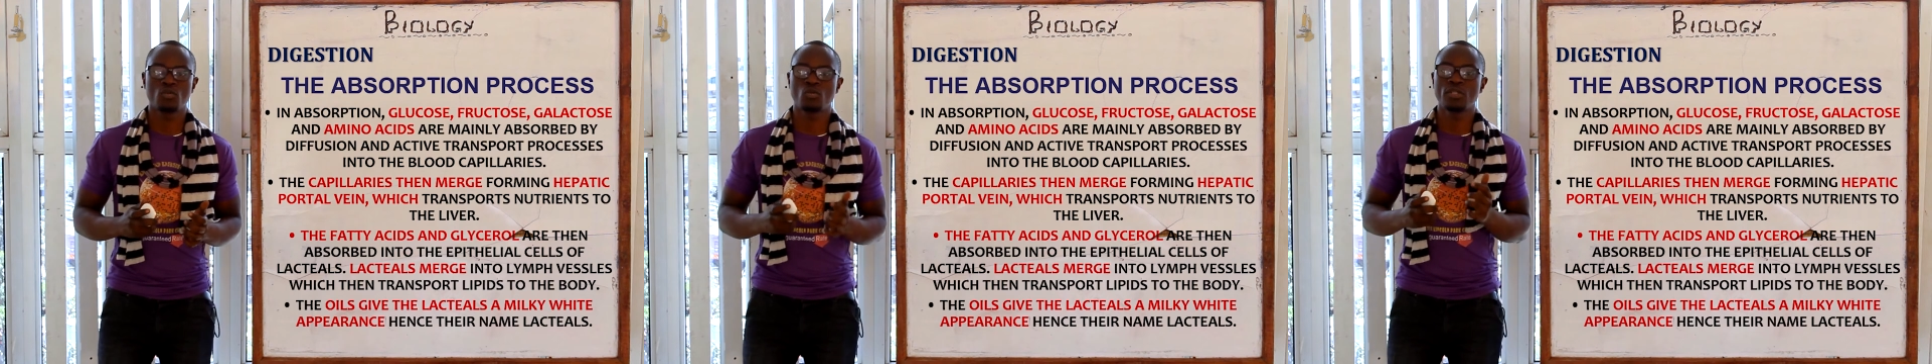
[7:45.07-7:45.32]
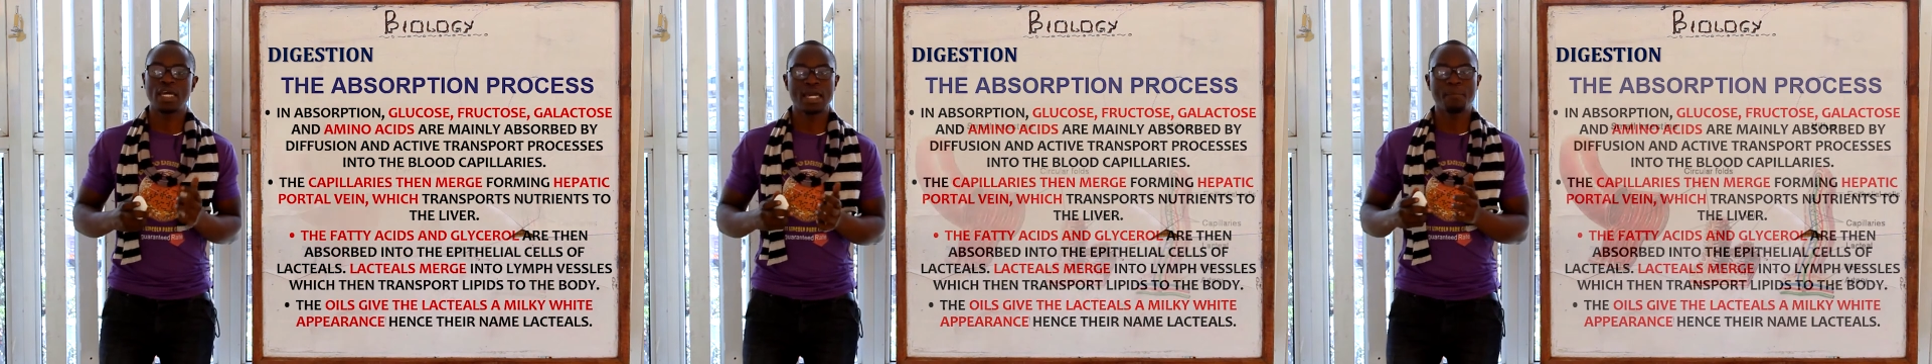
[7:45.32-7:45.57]

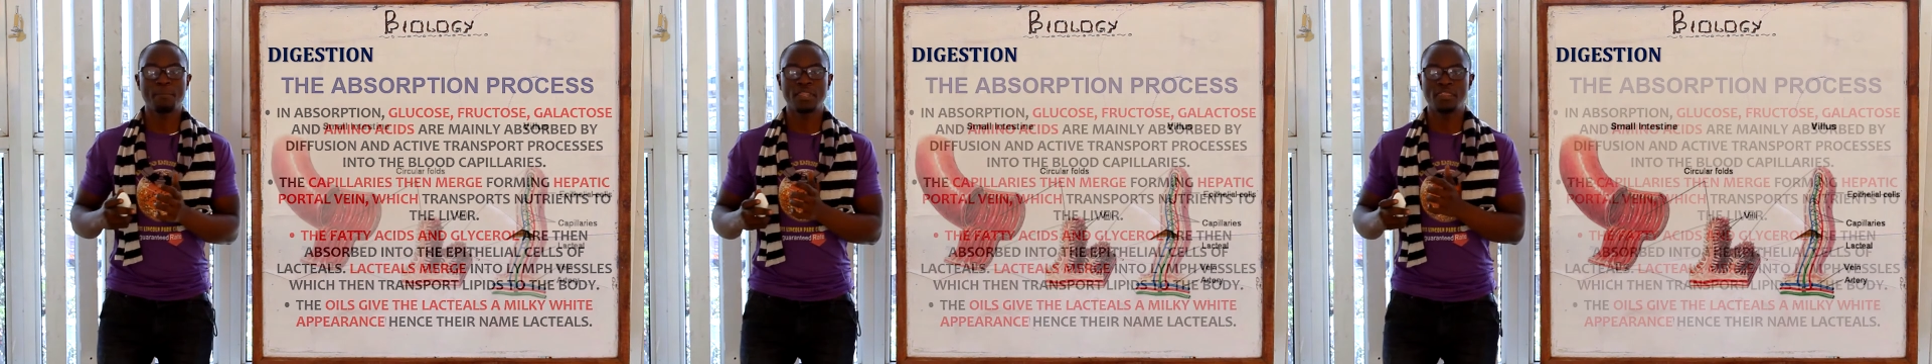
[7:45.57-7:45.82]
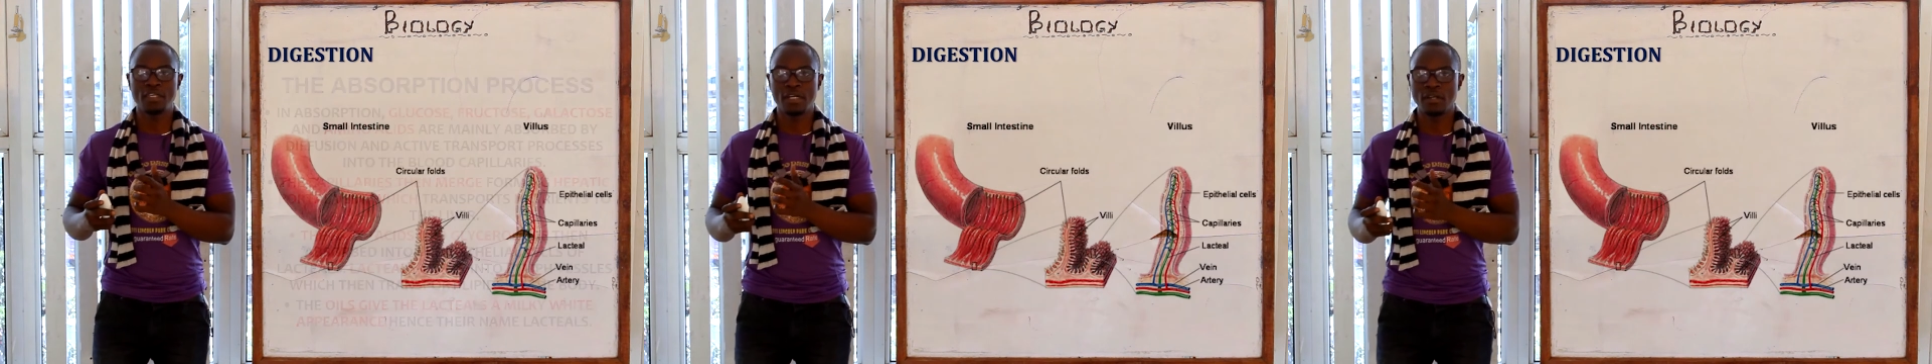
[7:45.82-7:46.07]
to the
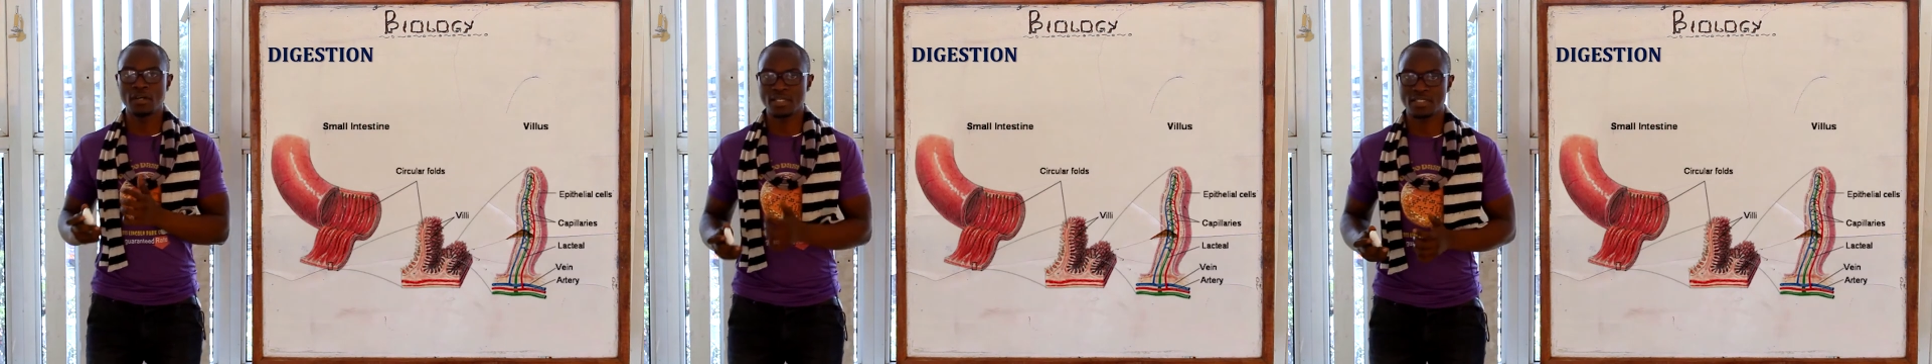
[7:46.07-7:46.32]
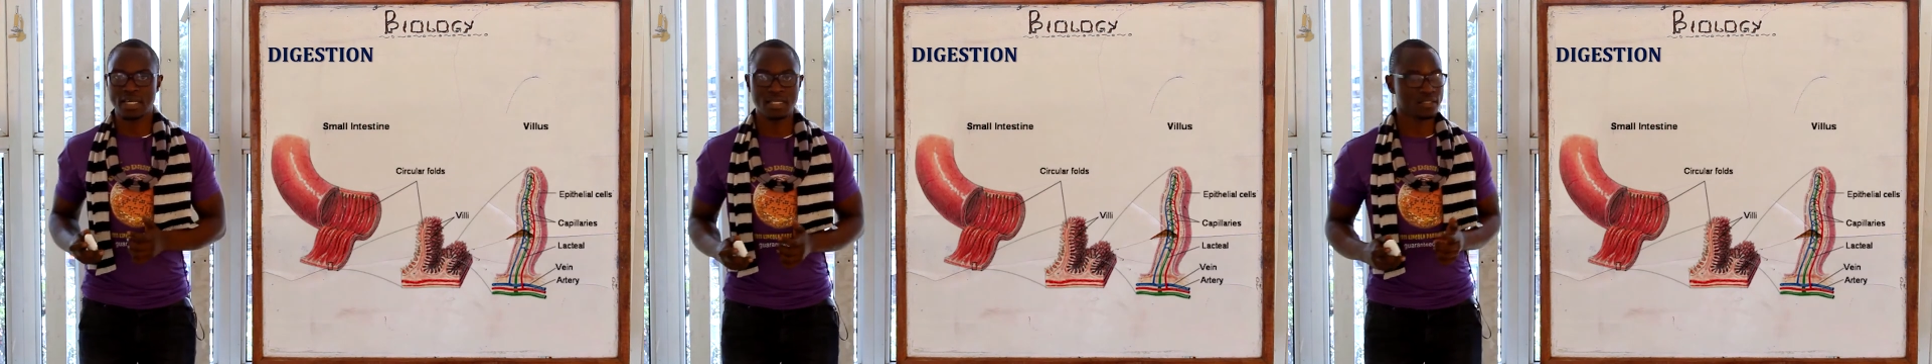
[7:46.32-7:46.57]
epithelial
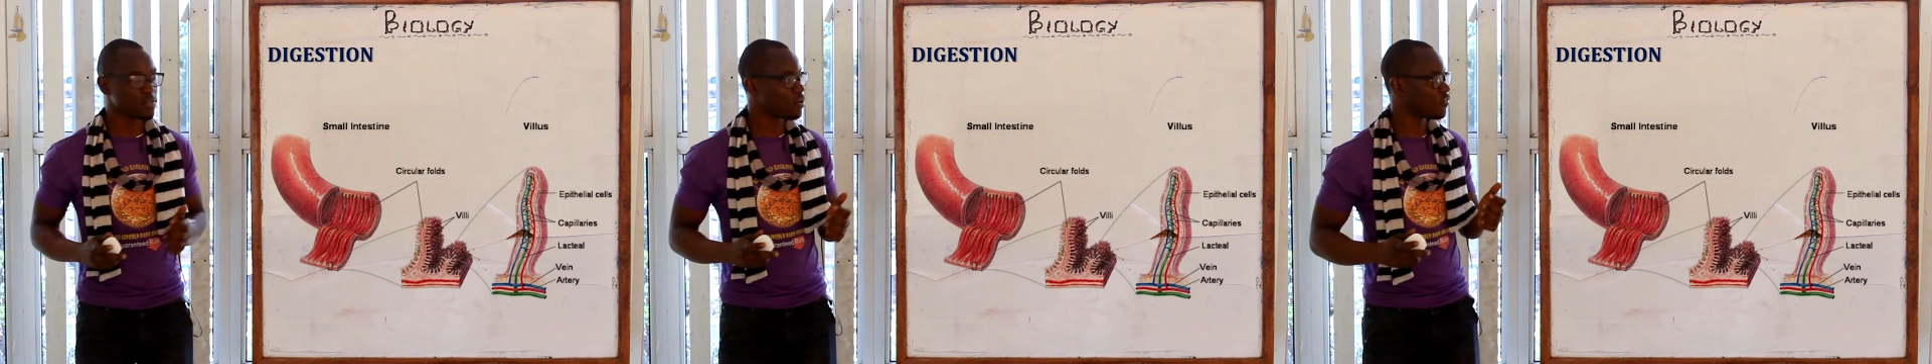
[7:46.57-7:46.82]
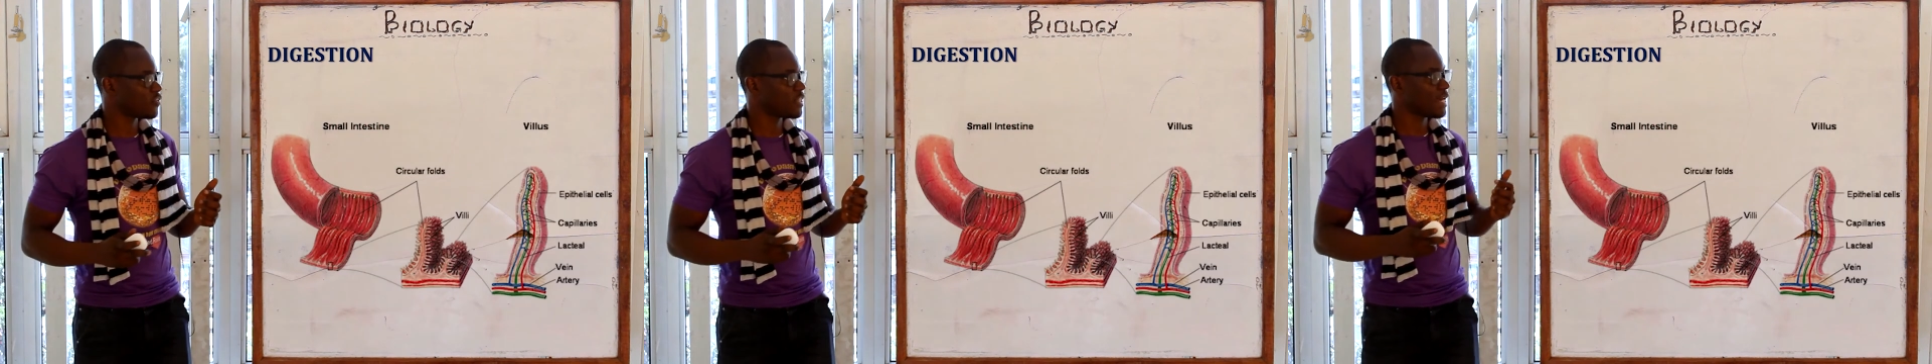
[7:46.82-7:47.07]
cells
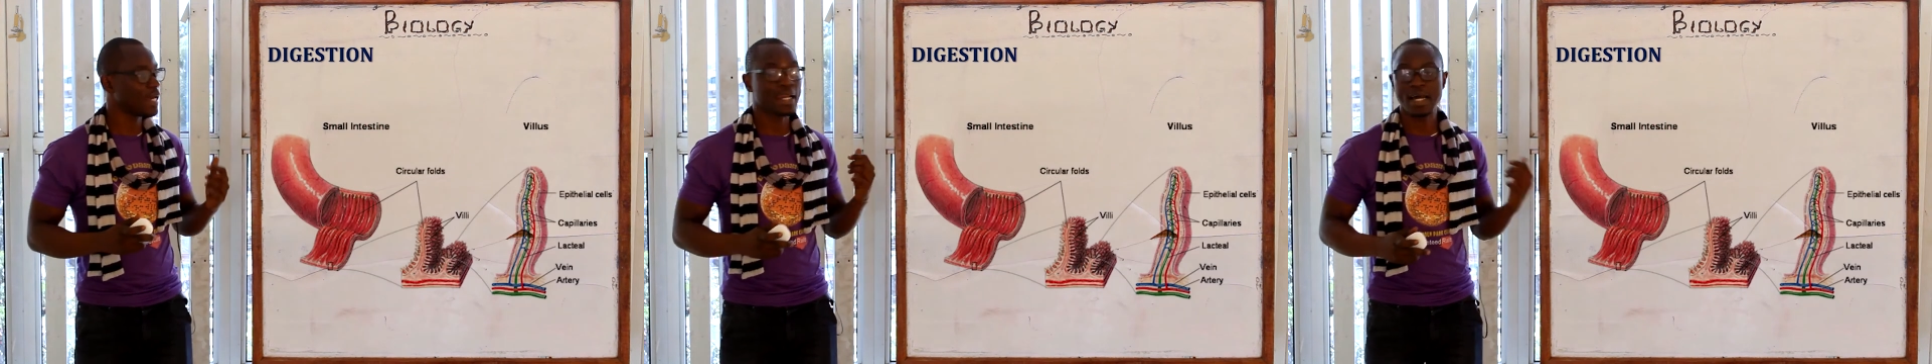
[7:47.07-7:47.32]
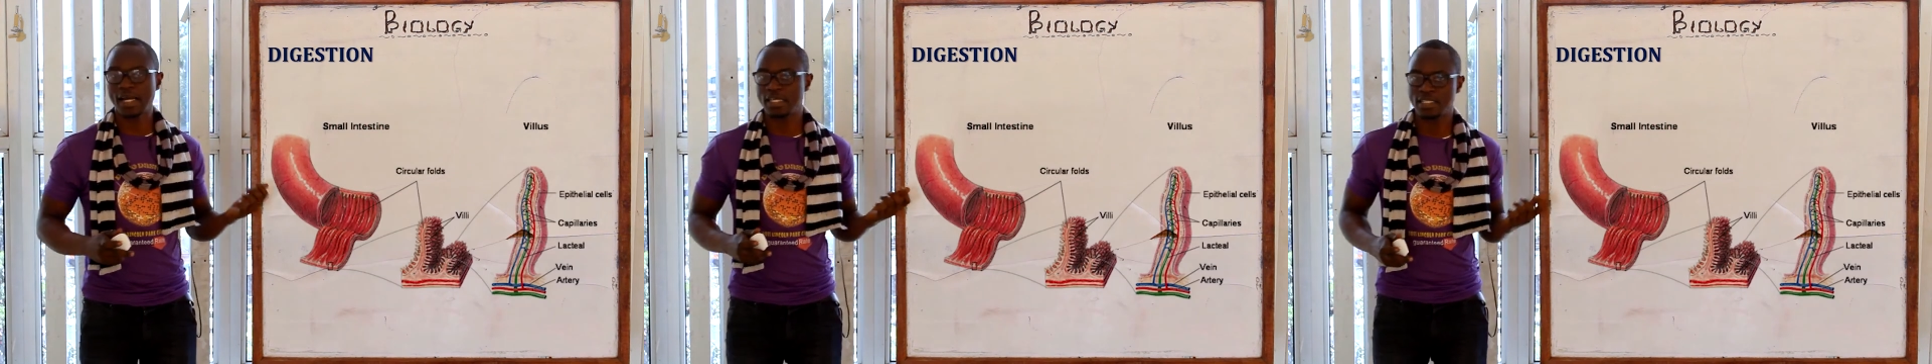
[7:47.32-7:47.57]
of the
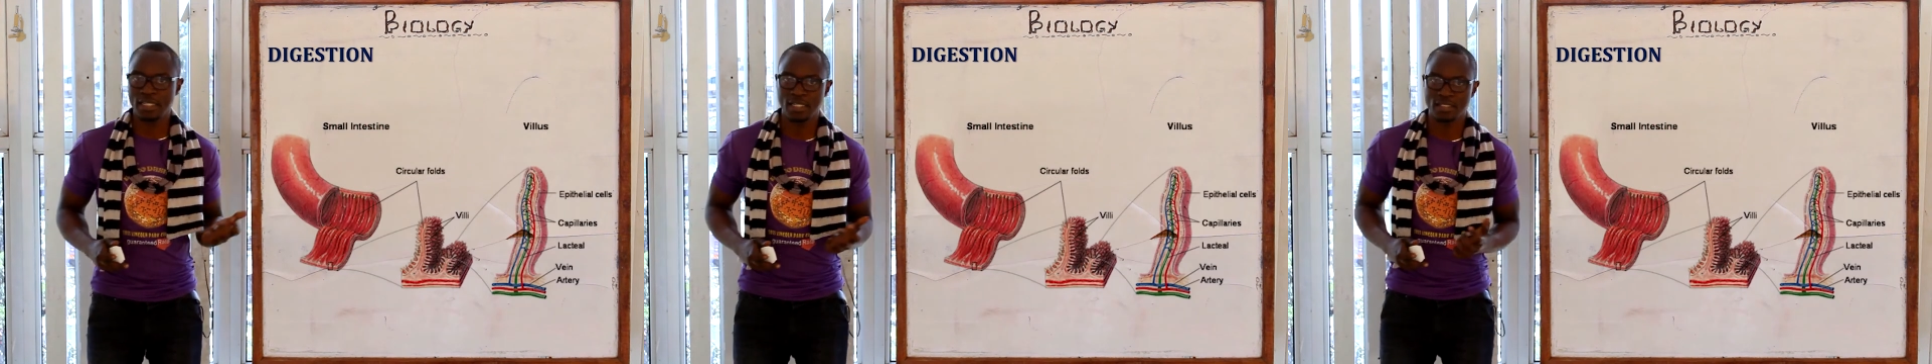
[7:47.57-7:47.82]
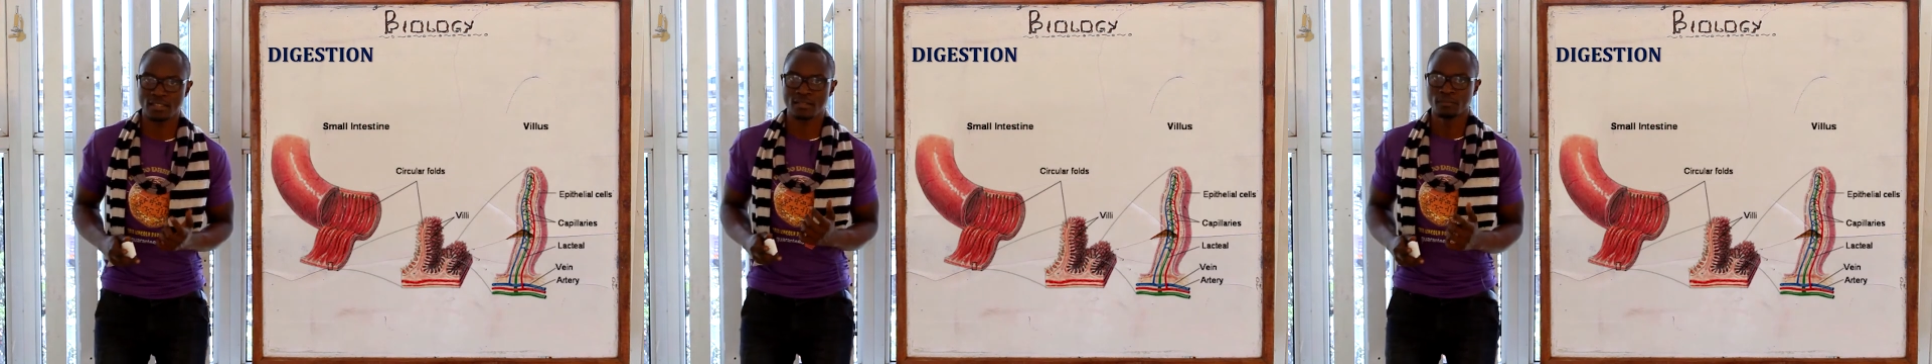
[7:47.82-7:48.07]

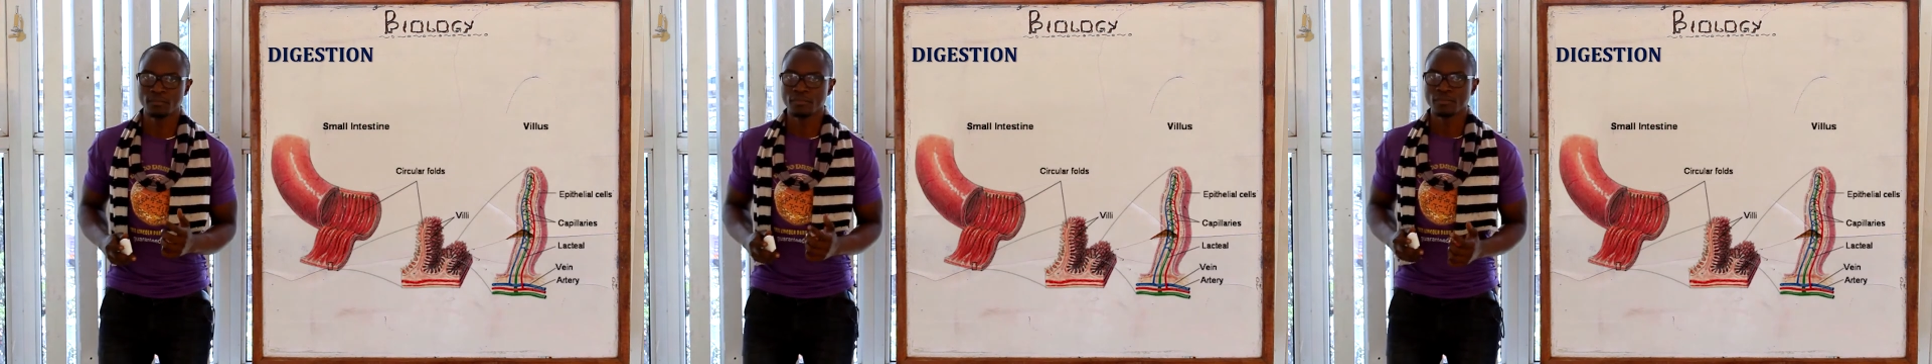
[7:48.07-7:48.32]
lacteals.